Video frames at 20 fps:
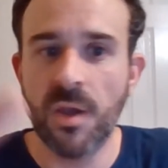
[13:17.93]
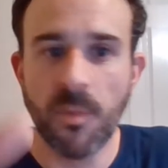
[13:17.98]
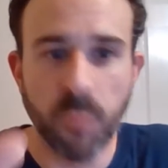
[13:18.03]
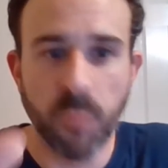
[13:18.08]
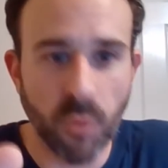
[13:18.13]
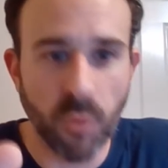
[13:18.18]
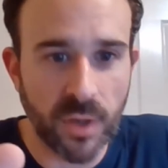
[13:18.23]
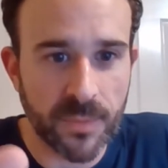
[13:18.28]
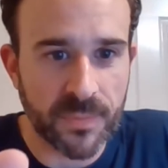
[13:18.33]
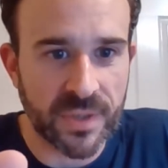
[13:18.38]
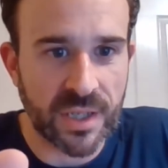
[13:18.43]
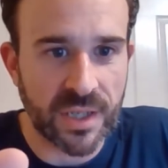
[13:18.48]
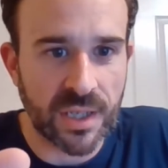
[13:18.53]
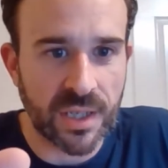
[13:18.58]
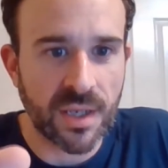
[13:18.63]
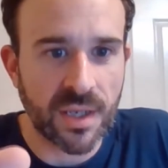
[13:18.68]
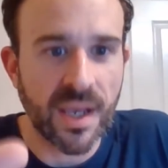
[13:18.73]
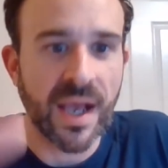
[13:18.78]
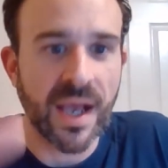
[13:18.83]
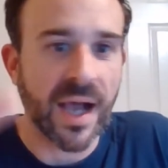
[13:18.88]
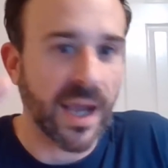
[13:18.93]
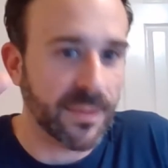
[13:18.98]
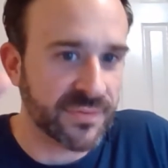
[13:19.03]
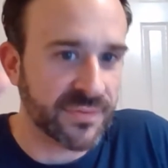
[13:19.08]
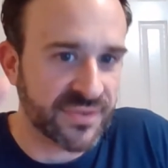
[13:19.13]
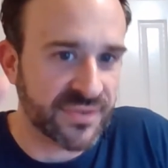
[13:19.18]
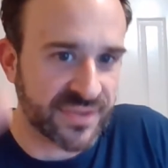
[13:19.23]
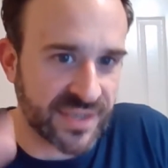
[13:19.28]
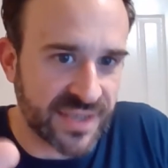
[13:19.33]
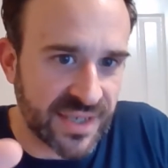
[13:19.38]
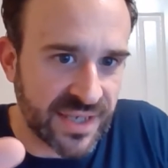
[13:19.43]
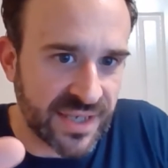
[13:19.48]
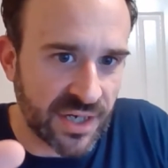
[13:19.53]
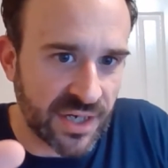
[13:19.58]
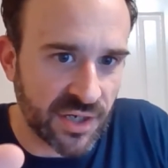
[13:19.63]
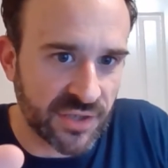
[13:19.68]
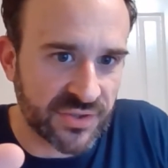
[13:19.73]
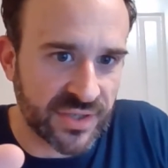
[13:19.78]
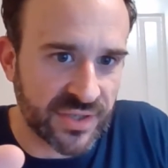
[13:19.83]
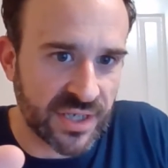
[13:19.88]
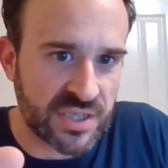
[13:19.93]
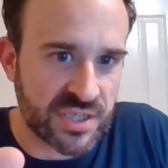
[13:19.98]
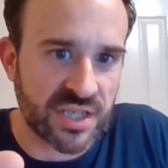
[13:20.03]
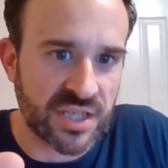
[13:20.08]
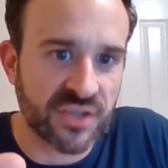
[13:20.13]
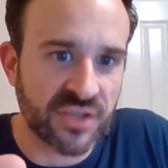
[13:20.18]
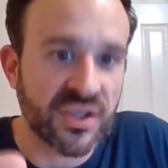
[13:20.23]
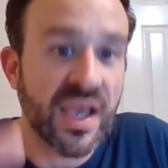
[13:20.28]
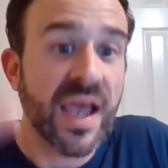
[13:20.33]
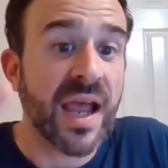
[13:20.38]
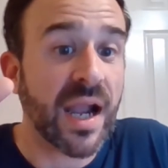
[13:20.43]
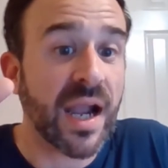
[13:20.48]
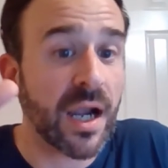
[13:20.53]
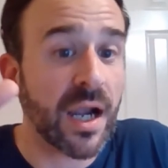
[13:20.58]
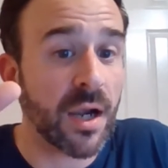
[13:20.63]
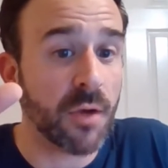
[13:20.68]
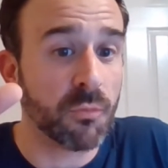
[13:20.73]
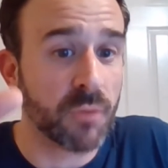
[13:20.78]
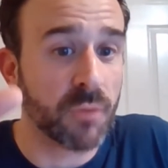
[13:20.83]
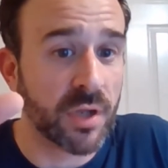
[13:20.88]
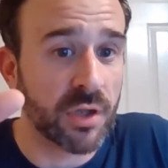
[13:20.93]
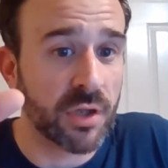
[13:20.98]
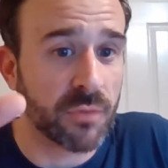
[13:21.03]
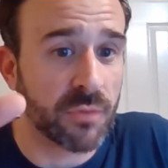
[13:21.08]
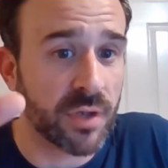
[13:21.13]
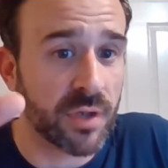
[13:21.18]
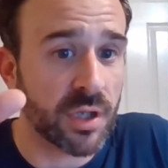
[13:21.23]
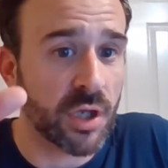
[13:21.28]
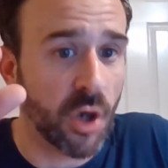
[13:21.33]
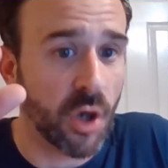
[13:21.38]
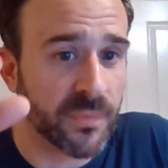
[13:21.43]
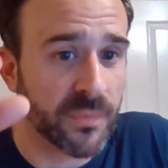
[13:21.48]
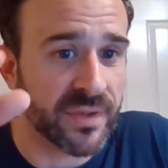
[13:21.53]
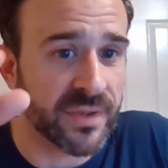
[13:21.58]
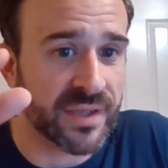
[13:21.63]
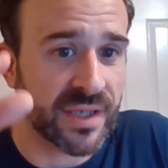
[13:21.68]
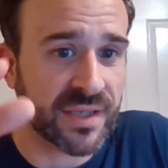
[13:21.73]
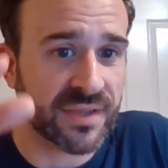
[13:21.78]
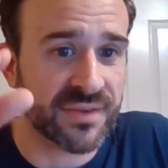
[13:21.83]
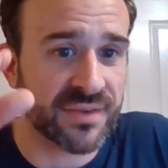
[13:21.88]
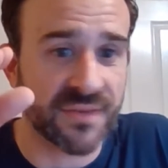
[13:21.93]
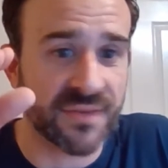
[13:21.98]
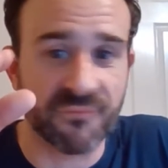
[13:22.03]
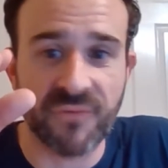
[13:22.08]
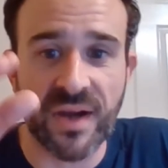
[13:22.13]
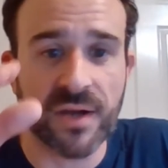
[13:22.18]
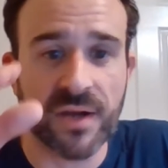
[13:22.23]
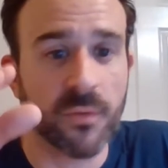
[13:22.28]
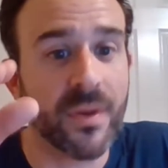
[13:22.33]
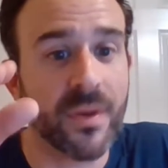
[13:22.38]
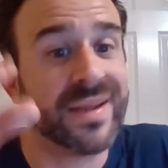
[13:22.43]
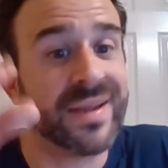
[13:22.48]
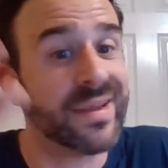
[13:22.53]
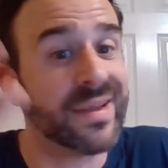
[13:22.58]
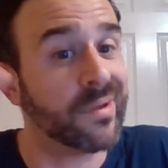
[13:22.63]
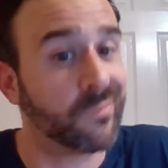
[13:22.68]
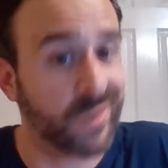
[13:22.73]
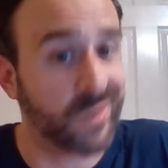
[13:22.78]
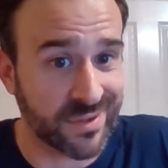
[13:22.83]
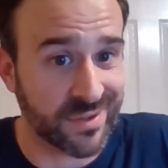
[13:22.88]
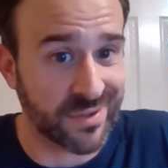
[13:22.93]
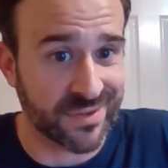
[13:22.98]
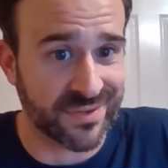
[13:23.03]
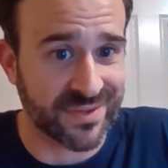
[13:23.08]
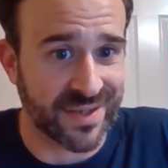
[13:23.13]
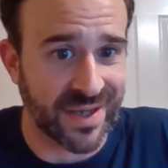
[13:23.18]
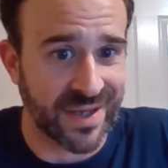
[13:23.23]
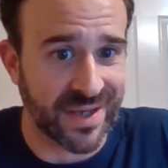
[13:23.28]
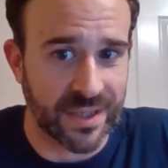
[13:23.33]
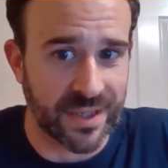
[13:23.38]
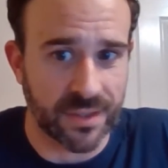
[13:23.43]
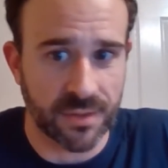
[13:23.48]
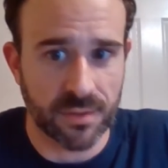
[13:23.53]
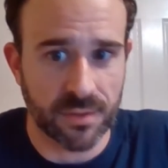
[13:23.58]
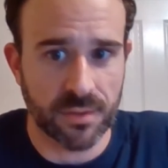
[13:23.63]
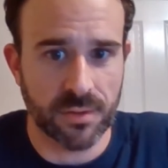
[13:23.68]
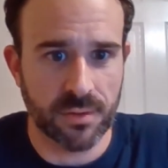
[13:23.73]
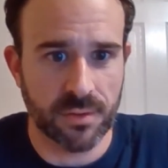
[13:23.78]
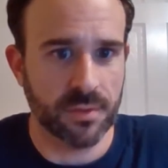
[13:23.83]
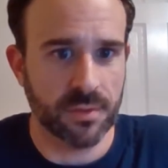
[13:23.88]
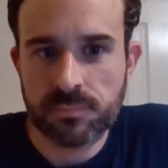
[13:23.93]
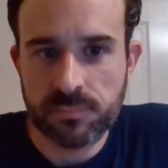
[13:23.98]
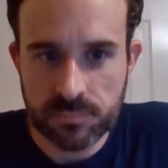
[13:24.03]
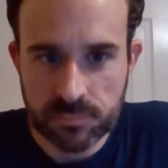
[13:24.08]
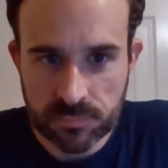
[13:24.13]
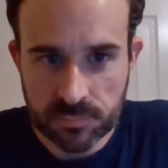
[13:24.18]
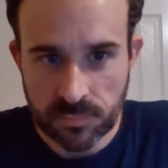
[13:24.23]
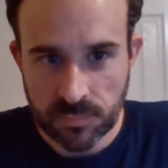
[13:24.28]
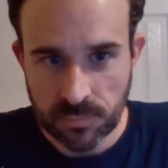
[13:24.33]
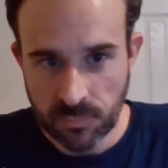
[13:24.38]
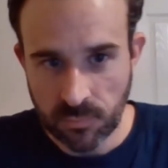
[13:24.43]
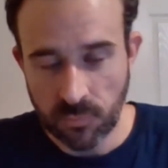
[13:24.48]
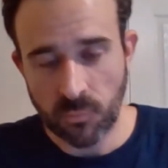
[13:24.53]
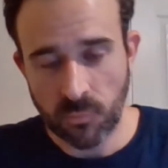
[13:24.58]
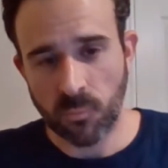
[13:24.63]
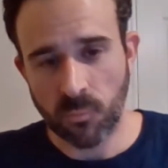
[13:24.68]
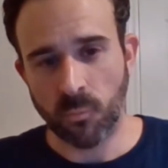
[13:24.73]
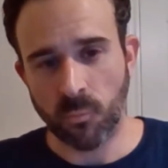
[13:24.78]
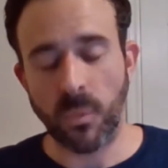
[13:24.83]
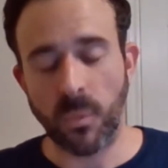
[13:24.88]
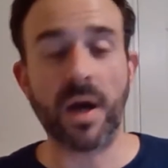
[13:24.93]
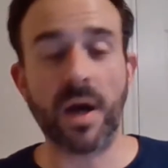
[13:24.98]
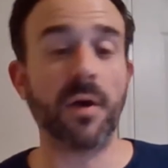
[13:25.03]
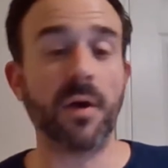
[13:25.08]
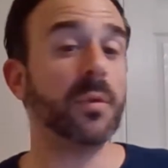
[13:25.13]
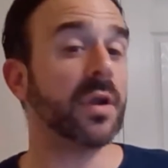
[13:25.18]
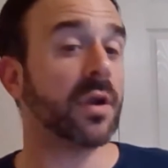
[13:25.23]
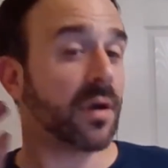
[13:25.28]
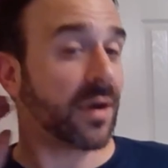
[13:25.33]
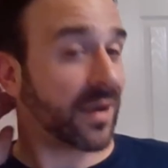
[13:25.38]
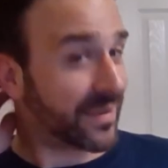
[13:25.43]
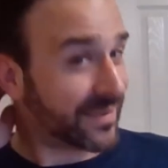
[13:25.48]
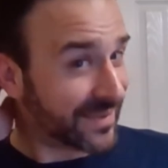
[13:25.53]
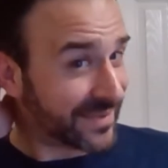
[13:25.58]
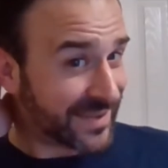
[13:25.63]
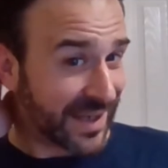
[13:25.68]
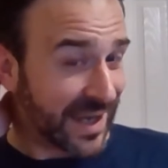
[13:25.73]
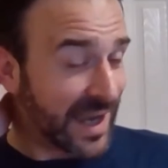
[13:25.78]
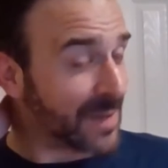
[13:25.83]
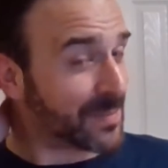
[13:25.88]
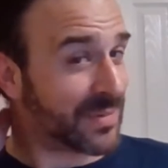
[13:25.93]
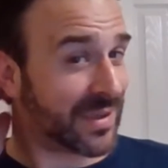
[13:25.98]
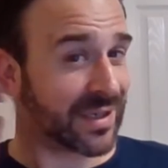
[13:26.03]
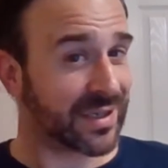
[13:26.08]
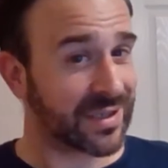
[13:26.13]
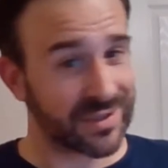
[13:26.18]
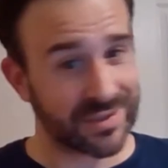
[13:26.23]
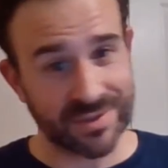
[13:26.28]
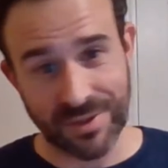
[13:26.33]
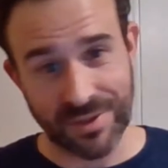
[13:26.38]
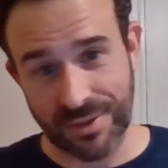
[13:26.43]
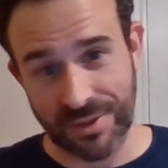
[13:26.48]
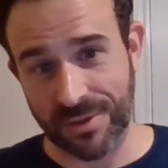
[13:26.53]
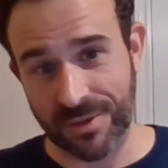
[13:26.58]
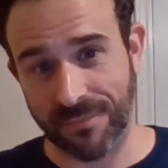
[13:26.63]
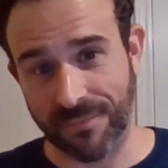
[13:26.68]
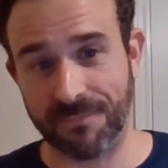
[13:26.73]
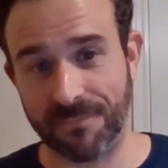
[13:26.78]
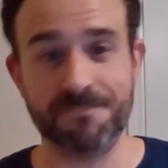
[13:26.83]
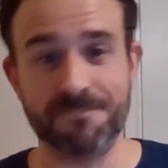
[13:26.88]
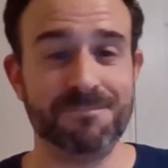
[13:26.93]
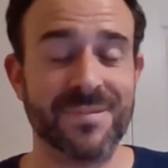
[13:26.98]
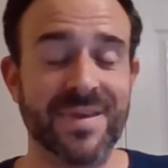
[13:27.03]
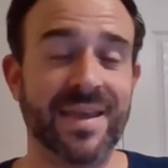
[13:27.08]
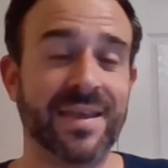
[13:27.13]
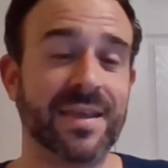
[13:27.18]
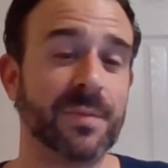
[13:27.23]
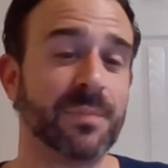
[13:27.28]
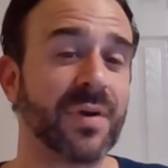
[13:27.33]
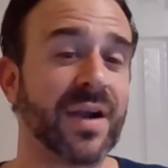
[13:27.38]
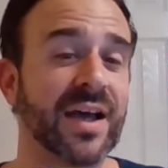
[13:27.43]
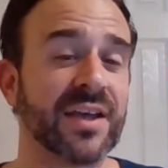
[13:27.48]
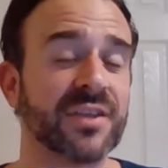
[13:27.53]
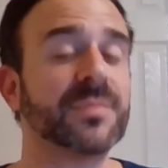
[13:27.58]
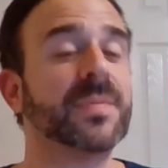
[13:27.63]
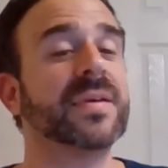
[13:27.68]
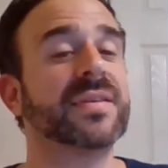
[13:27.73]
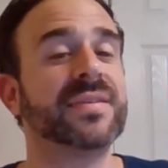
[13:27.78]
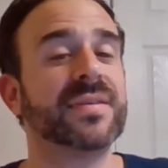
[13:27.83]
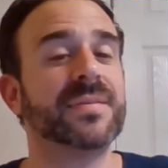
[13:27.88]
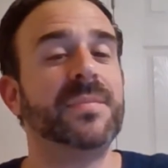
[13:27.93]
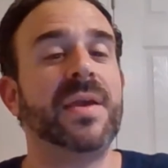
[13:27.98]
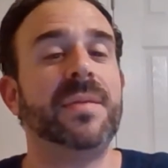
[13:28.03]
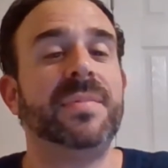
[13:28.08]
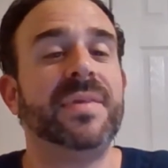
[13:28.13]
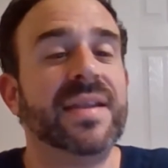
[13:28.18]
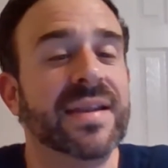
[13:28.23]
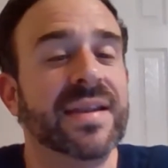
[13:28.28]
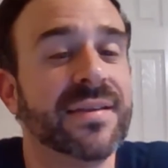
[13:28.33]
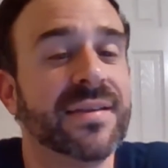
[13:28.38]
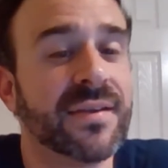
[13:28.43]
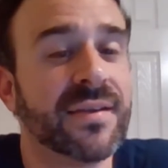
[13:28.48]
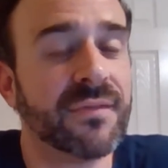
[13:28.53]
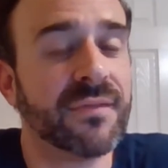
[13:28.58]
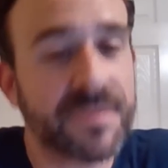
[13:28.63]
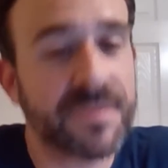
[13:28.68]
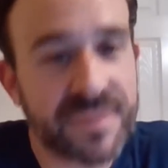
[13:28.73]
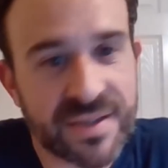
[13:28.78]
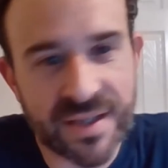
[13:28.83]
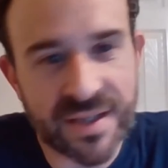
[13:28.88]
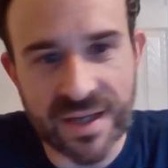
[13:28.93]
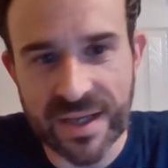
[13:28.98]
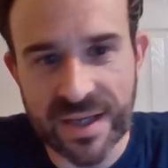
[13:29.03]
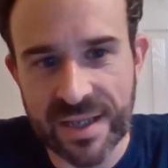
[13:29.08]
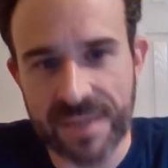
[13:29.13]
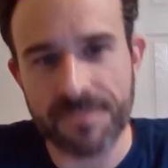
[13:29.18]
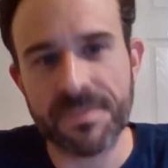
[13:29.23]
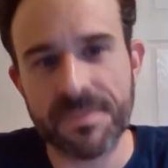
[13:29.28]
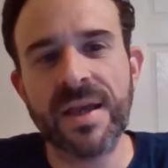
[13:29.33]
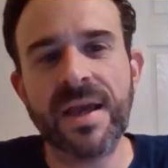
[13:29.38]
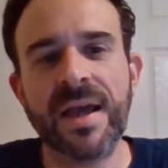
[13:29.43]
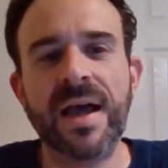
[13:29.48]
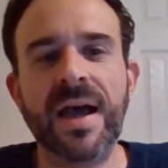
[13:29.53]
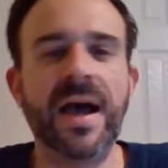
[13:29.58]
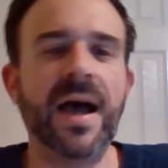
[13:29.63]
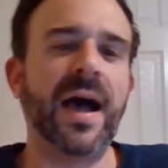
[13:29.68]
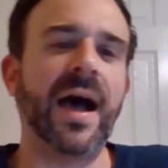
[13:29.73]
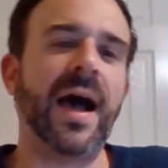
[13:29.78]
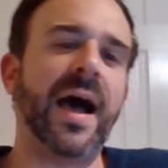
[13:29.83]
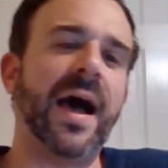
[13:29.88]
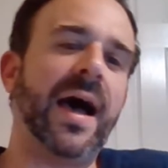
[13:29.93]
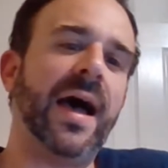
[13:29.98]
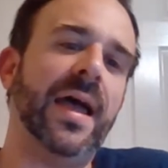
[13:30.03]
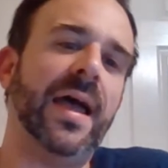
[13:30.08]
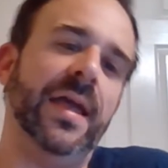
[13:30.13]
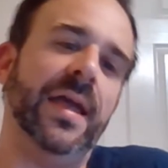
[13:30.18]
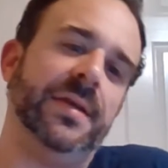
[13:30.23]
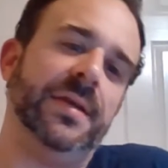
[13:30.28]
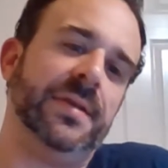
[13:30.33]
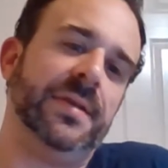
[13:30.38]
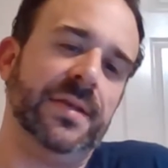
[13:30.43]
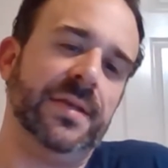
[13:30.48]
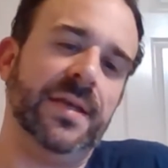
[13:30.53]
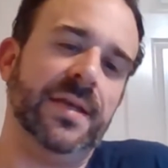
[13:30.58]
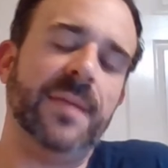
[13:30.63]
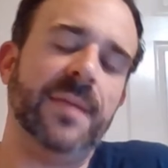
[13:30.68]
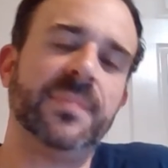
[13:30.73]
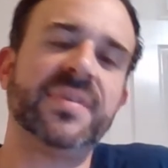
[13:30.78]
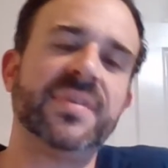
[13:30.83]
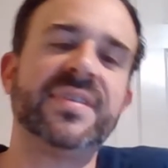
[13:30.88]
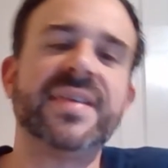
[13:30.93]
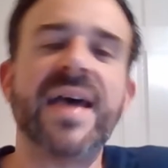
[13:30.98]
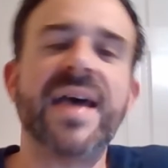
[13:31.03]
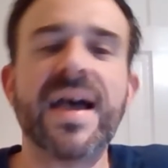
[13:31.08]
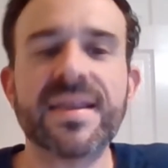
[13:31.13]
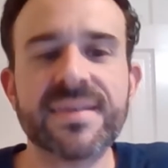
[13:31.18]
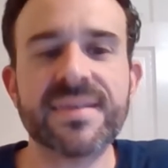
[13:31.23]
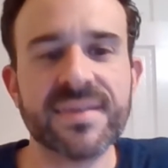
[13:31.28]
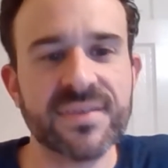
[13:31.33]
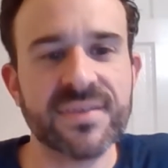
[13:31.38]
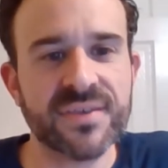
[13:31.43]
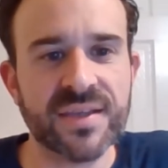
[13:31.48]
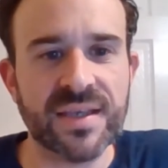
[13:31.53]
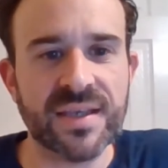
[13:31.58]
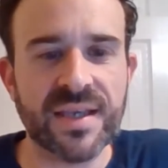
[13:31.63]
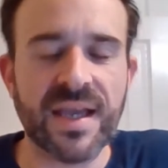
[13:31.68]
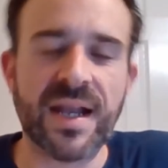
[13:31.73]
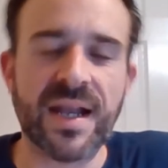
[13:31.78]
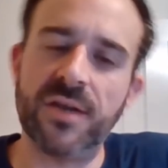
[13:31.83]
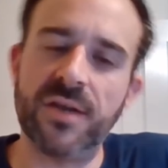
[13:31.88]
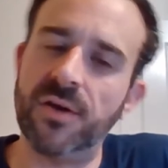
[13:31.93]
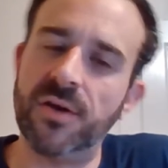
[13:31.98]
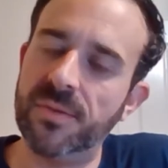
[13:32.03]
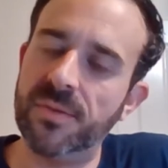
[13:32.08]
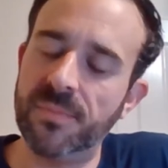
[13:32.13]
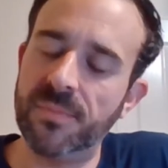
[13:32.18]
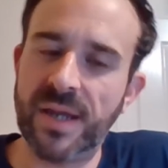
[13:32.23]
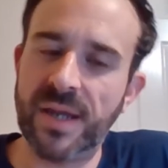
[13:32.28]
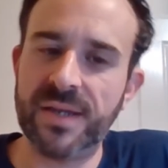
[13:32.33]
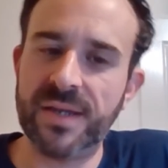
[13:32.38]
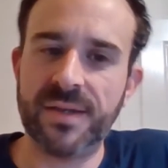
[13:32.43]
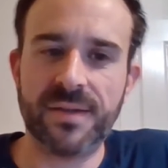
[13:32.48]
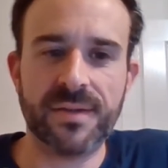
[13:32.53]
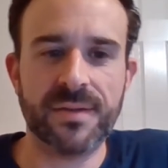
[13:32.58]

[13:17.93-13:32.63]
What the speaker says: Point being, I'm sick of Gary Sanchez, and I really, really hope the Yankees can find a way to get rid of this guy. While we are on the topic of the Yankee prospects that maybe didn't live up to the hype, I am sad to see, and I know I